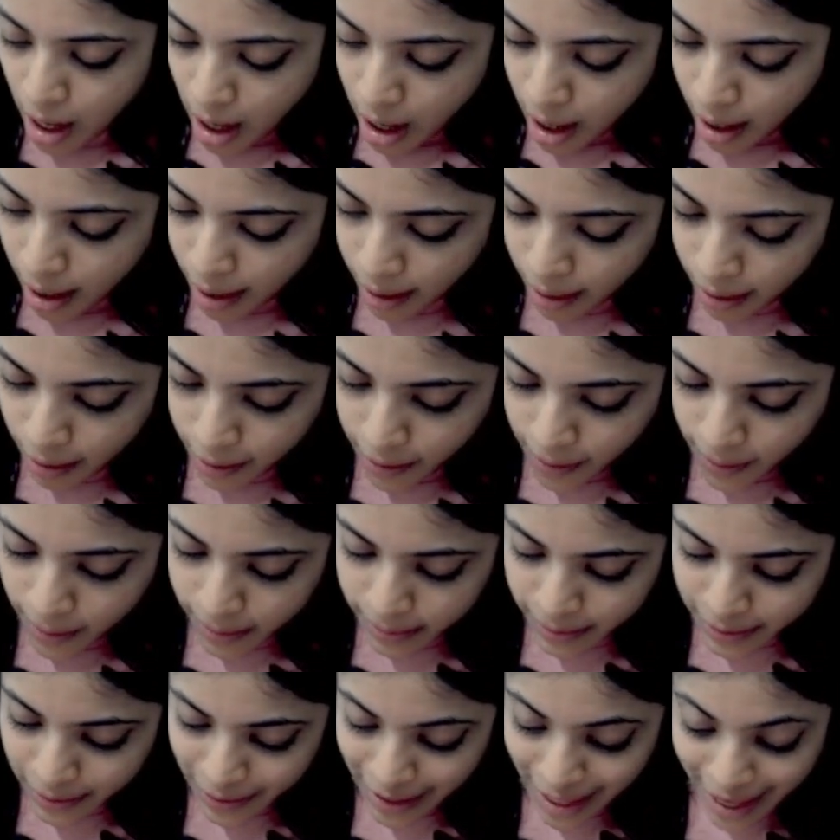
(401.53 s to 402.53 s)

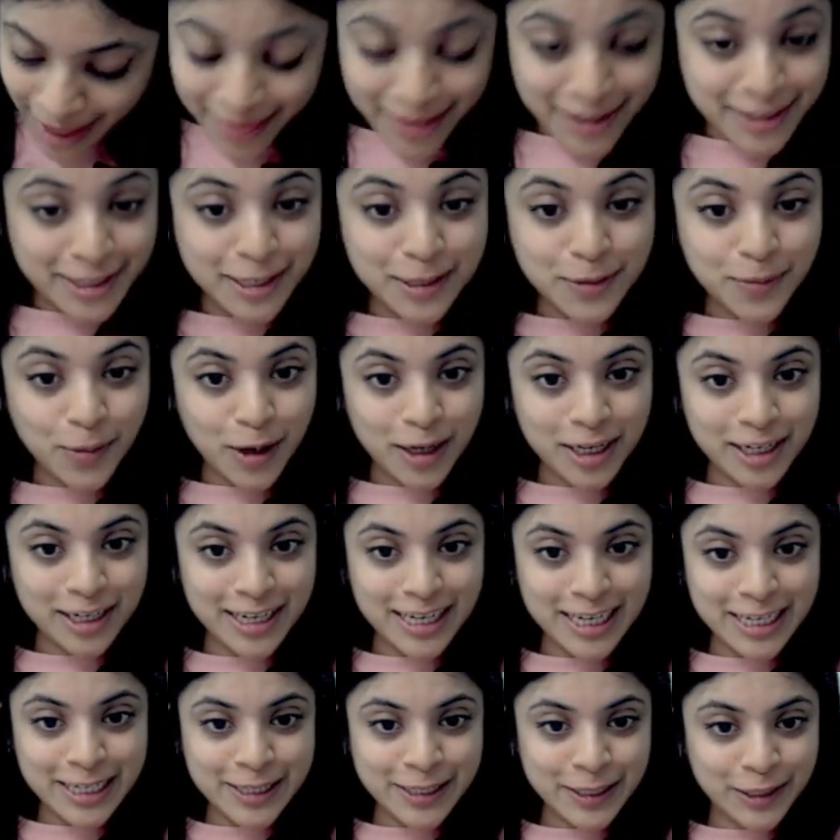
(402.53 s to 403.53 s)
So yeah, this is what
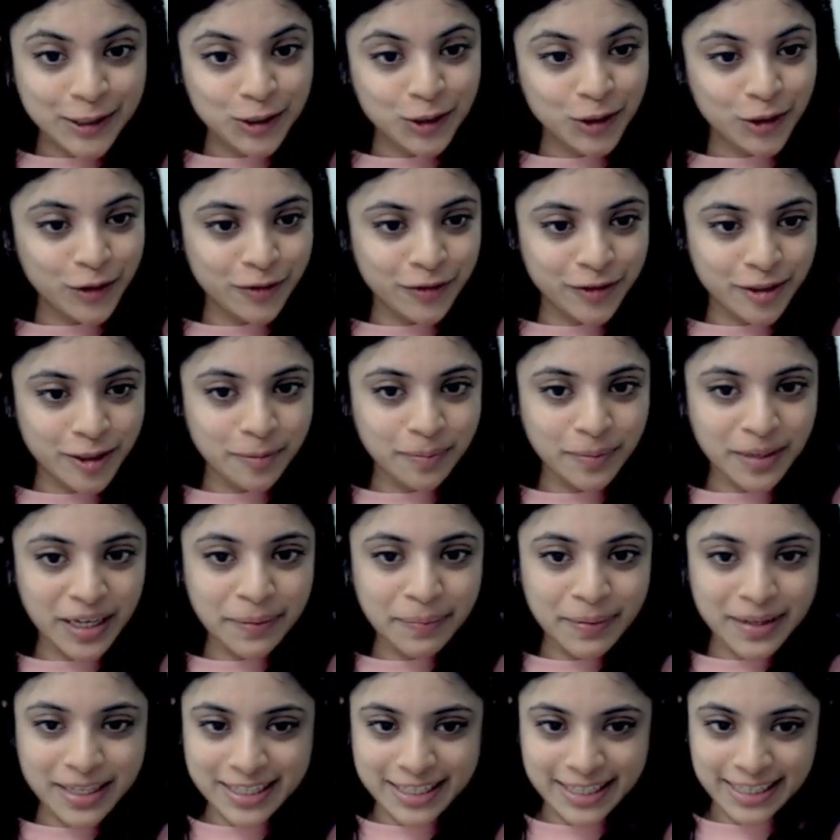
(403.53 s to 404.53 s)
is a shift in
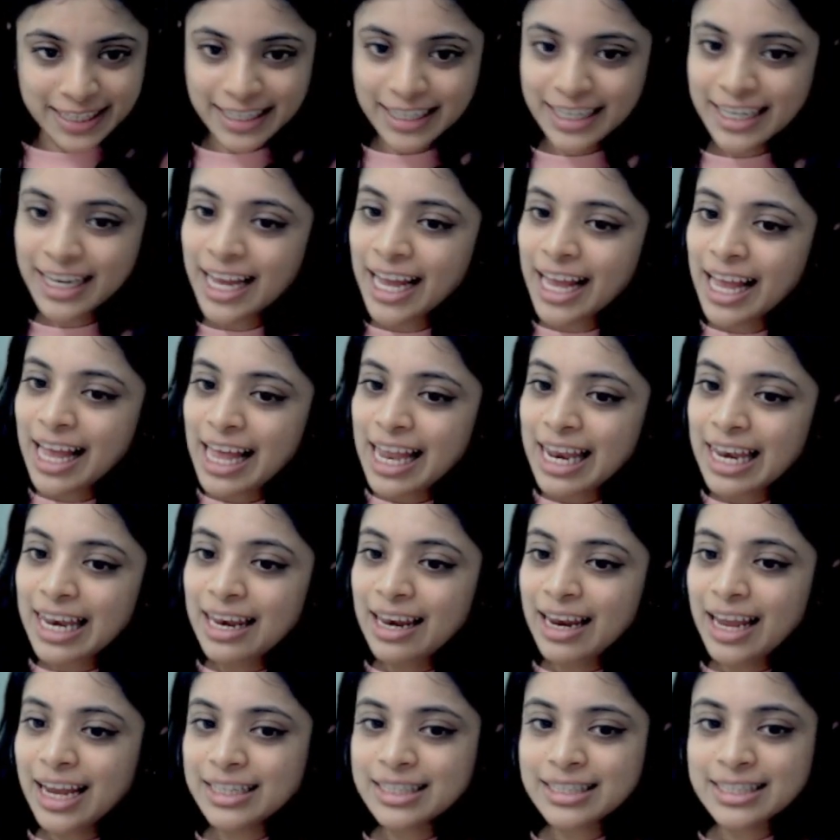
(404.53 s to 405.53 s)
PPC.
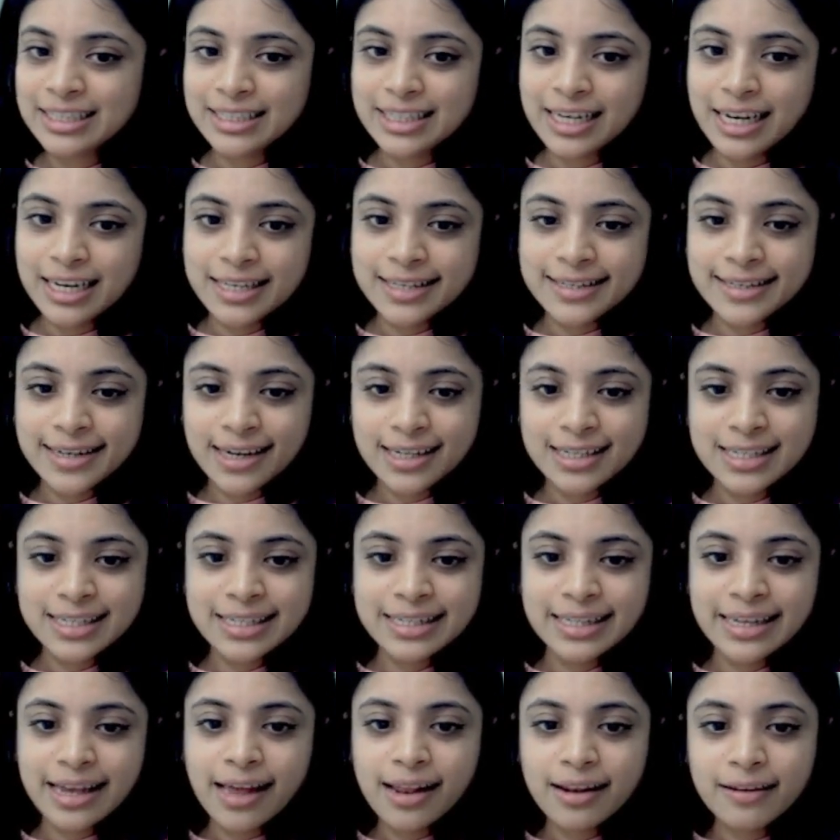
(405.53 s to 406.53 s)
Let's test
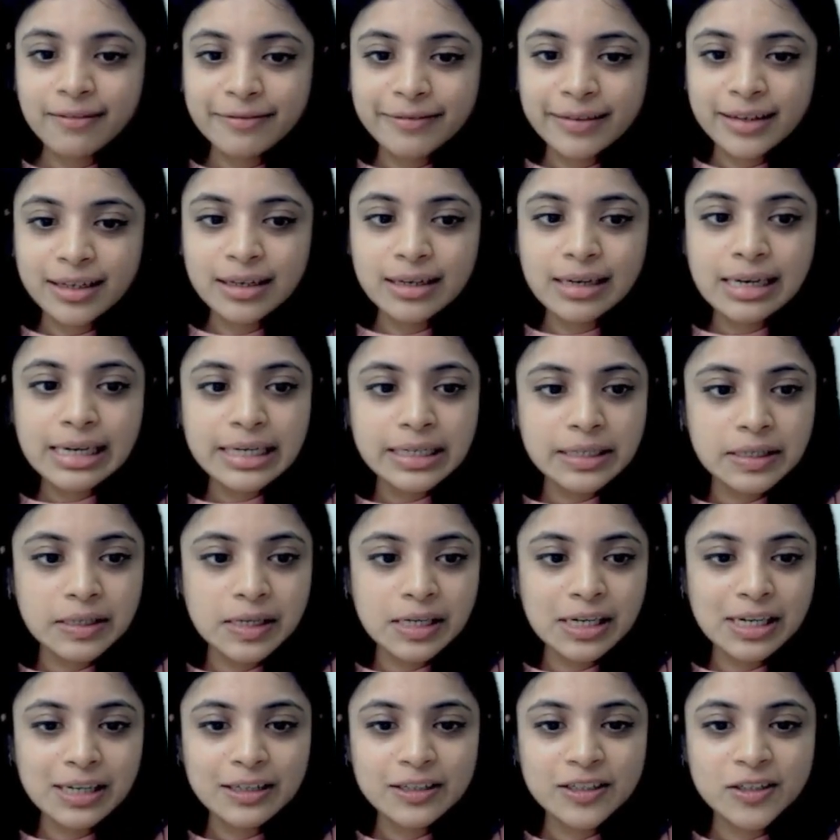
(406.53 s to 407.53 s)
ourselves a
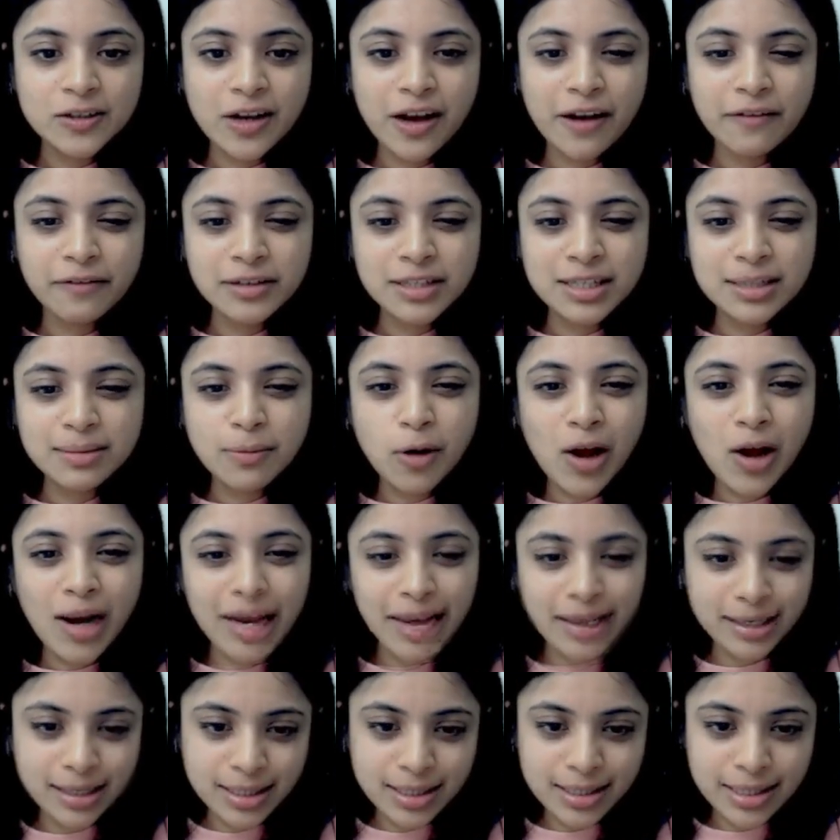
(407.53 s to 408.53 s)
little. So I have a small
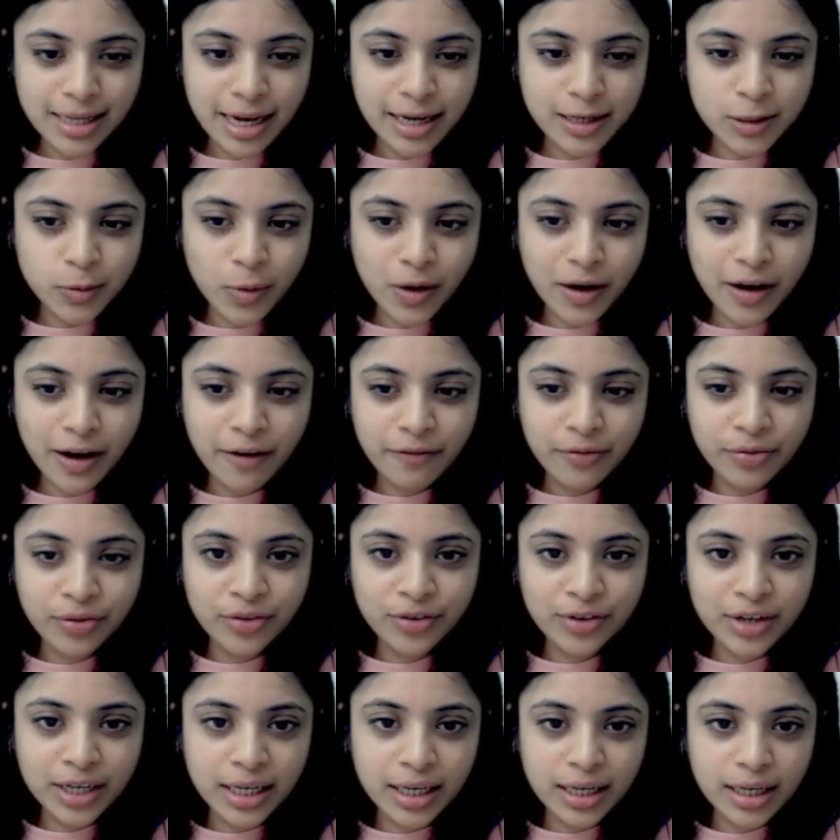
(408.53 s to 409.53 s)
exercise where I have
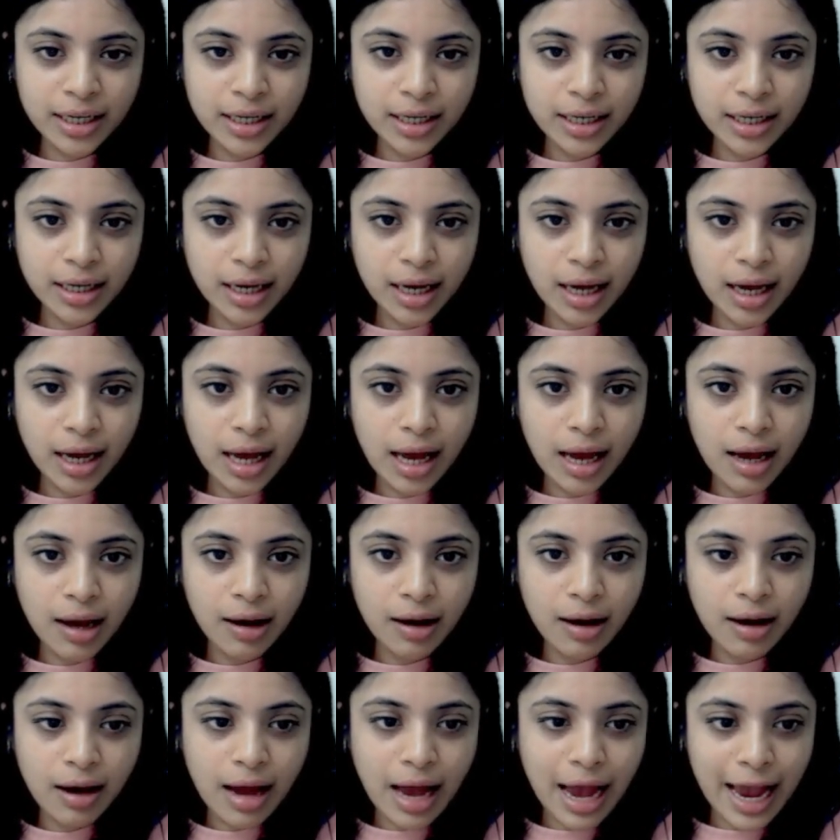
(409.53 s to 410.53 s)
three
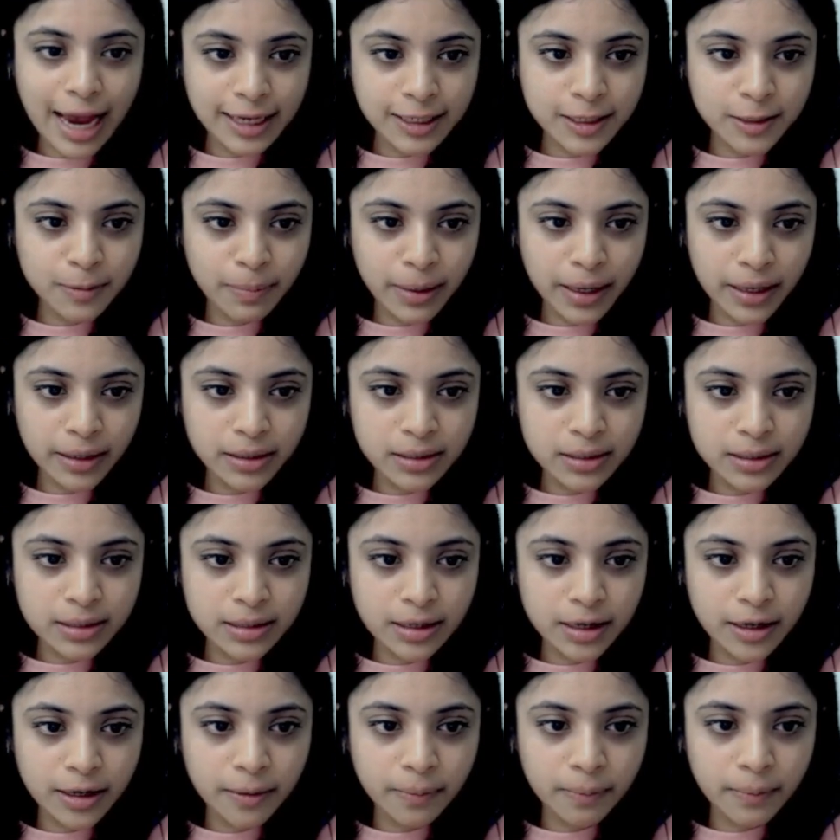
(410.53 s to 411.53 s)
aspects
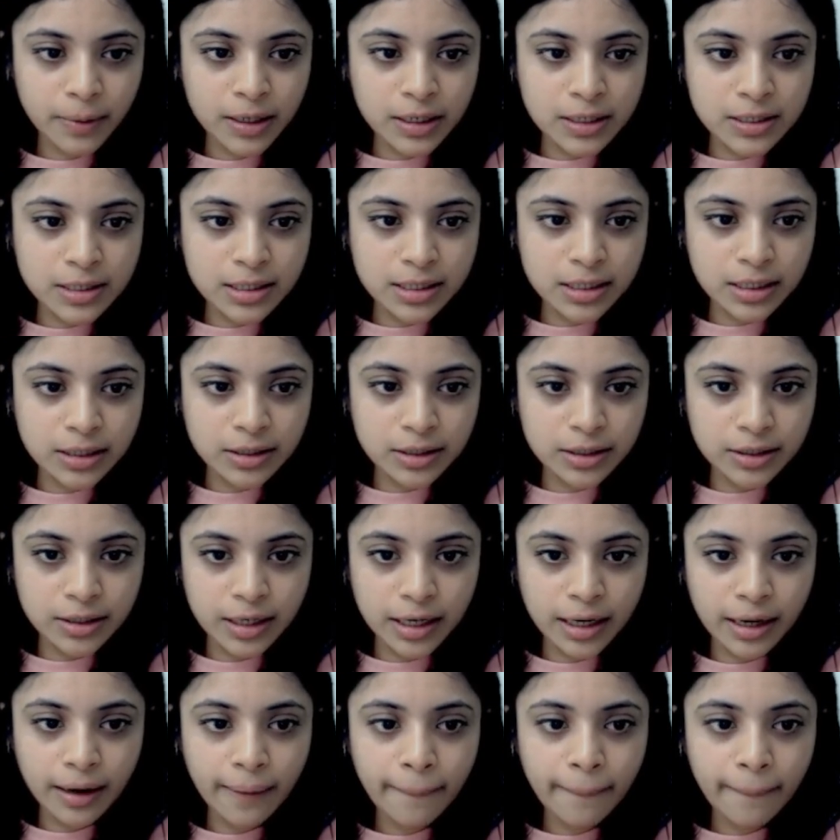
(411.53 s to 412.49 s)
that I'm considering.